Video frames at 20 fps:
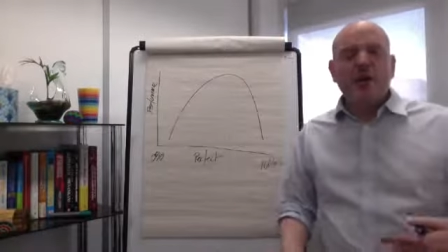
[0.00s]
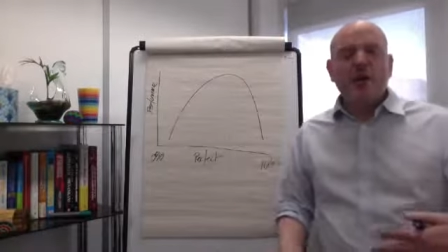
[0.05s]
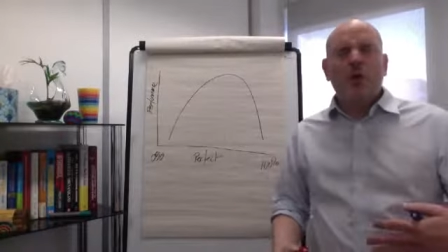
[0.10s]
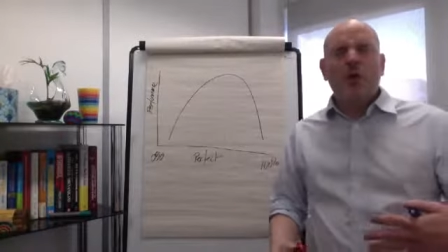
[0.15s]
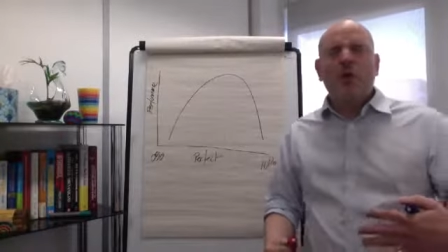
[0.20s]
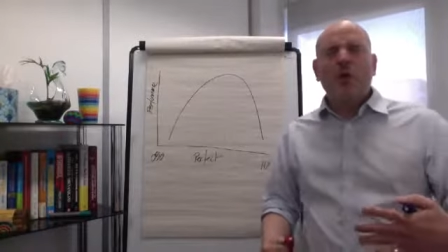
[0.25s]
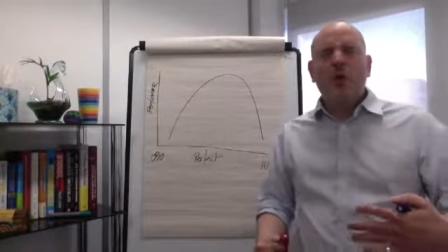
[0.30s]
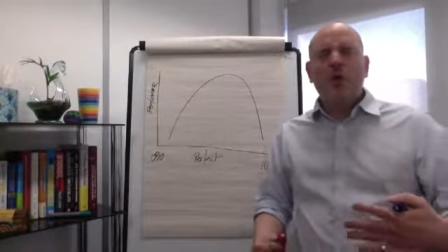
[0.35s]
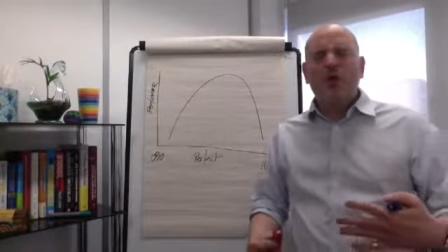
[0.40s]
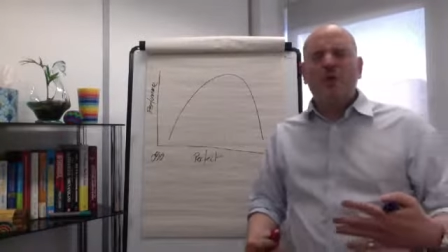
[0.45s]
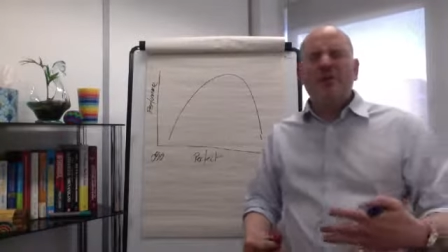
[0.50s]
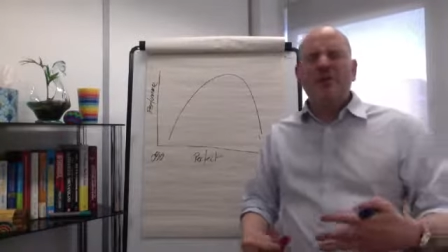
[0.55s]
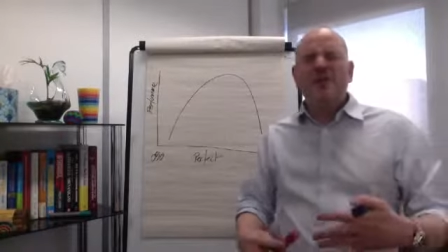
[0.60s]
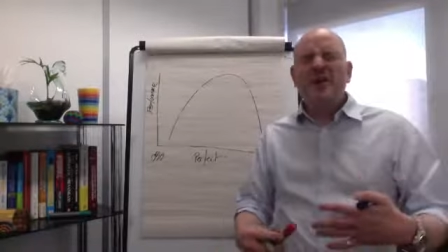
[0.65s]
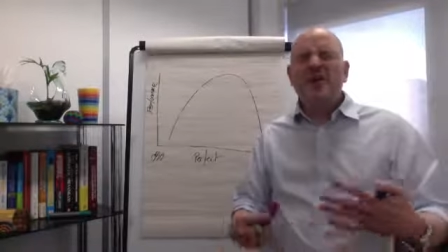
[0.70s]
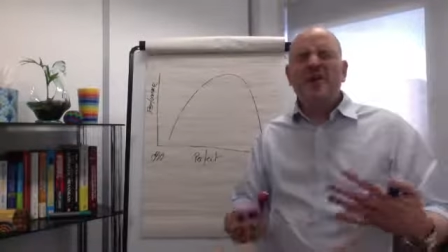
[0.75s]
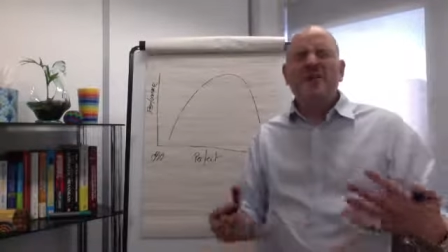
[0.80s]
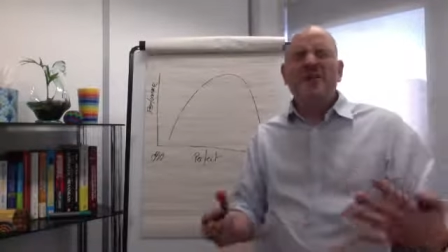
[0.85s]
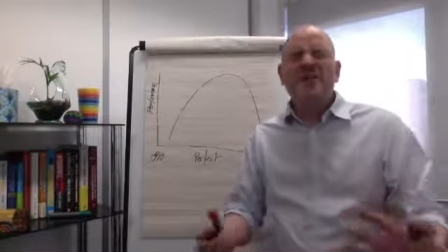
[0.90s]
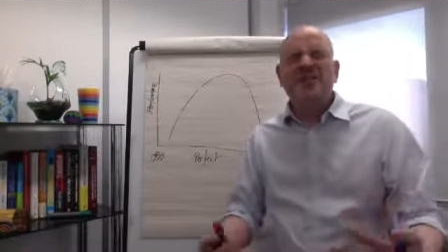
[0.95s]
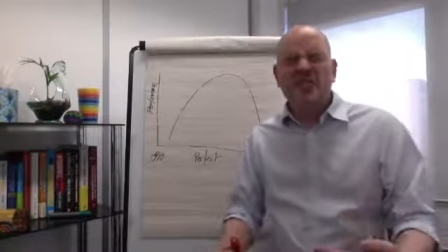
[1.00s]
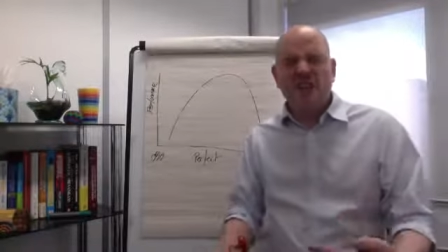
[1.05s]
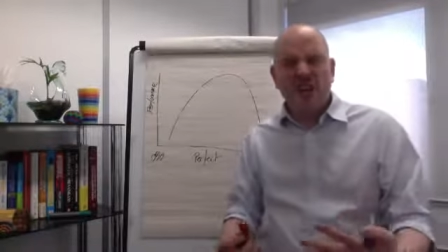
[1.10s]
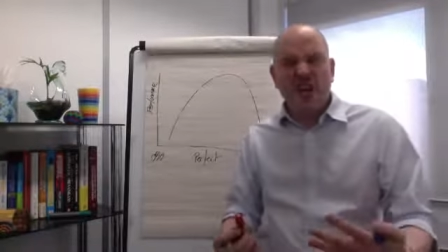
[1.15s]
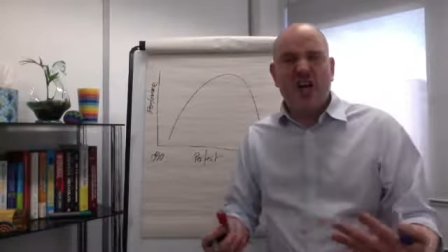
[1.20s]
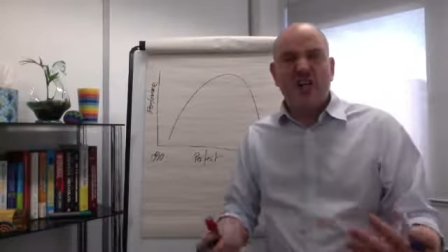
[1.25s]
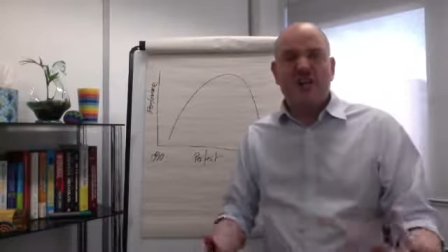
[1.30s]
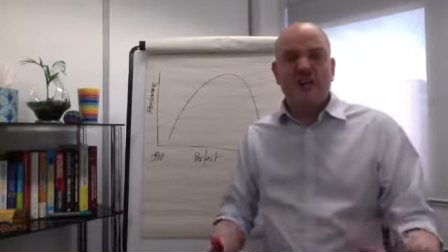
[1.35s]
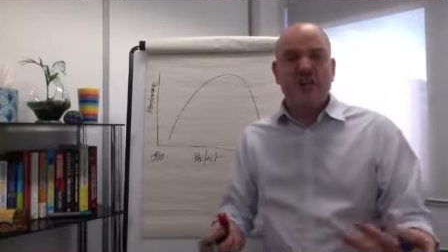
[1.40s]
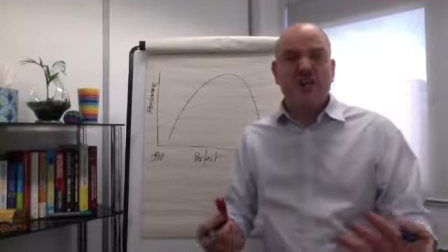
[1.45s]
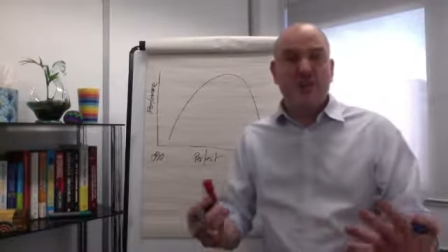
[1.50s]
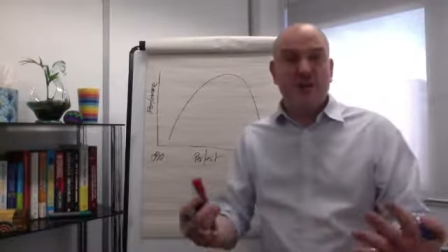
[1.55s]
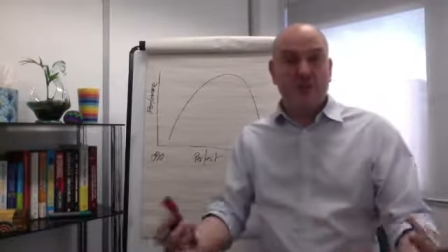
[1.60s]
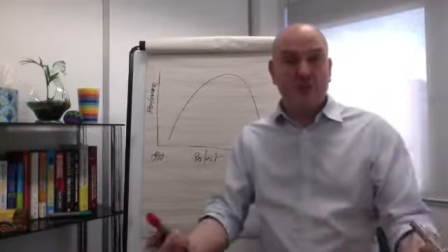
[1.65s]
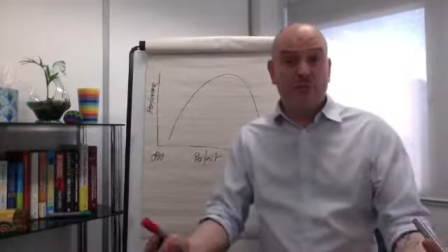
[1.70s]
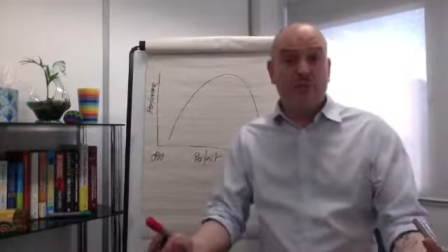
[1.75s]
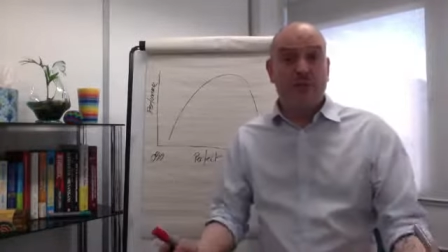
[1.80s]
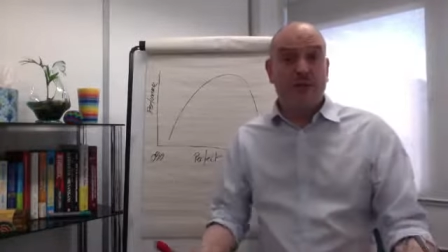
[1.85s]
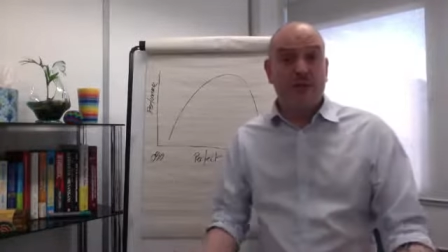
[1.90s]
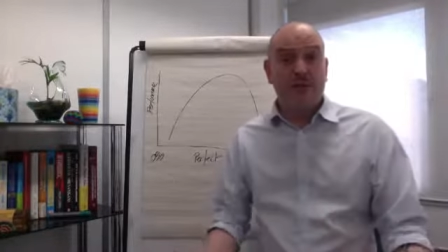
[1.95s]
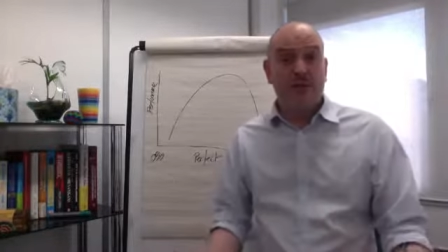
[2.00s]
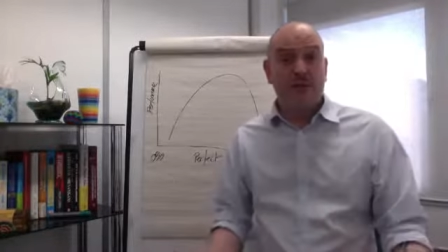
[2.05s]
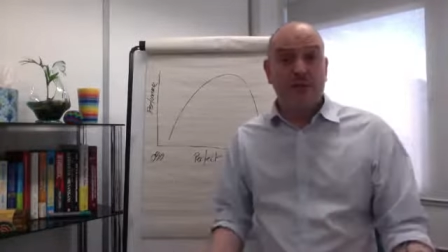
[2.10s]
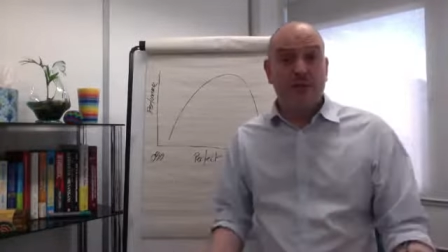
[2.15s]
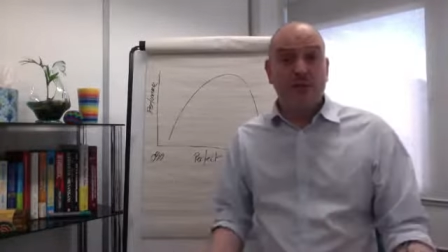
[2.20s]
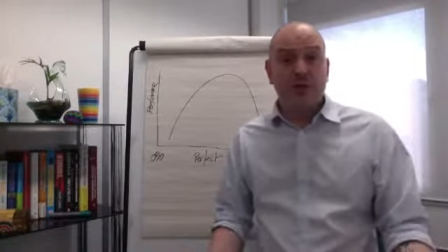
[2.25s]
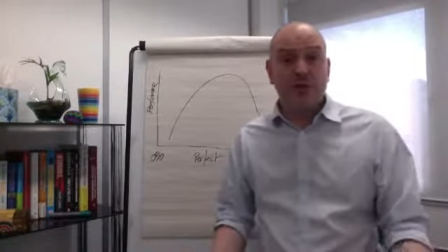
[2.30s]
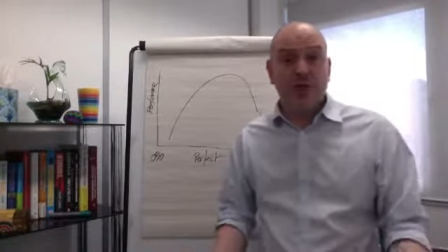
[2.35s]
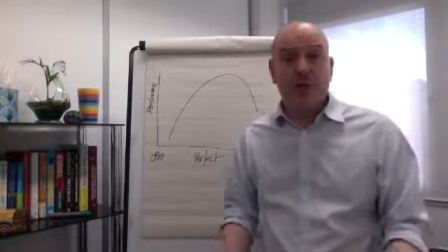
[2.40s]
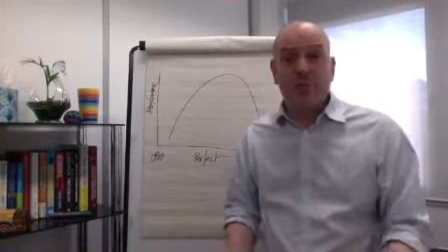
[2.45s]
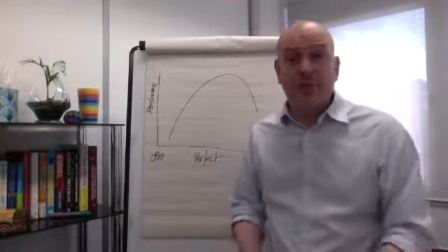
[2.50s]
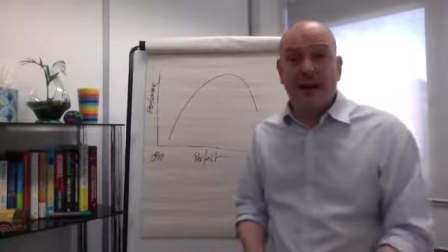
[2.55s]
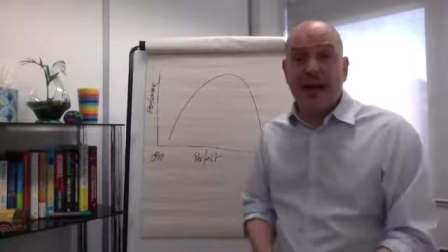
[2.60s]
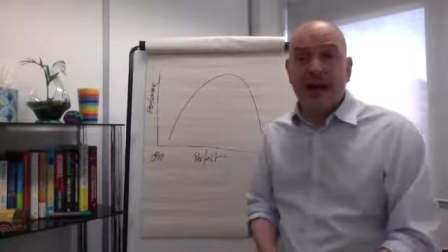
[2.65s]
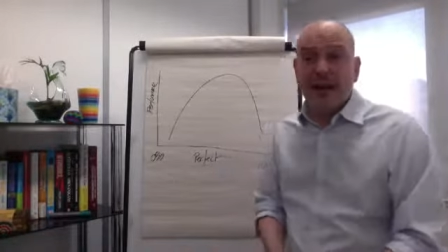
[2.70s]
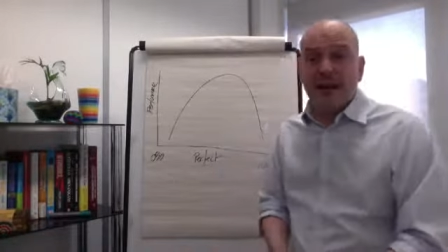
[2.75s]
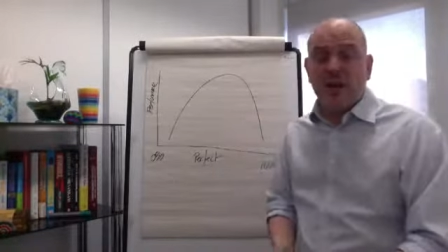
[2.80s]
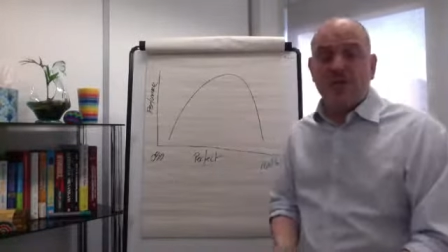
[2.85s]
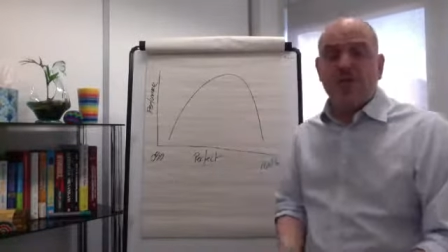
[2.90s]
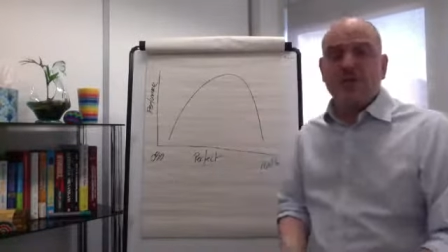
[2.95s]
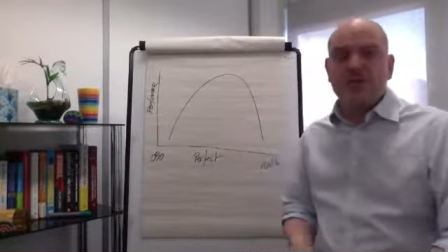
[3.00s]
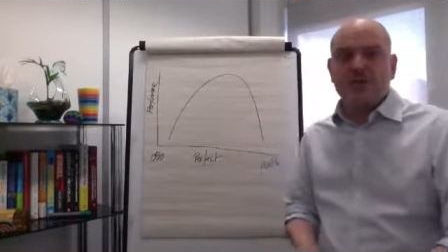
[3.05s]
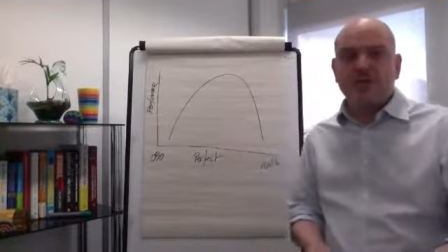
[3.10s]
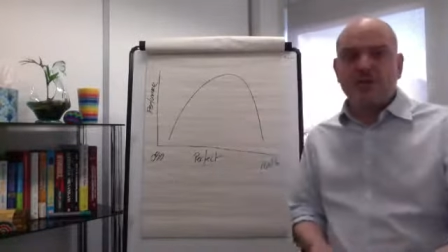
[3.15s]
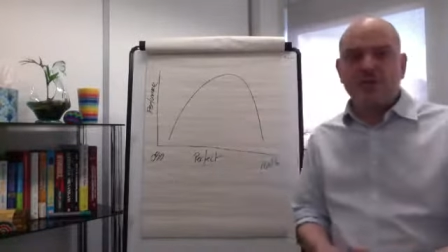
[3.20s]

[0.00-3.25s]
or no desire to do a really good job and I wasn't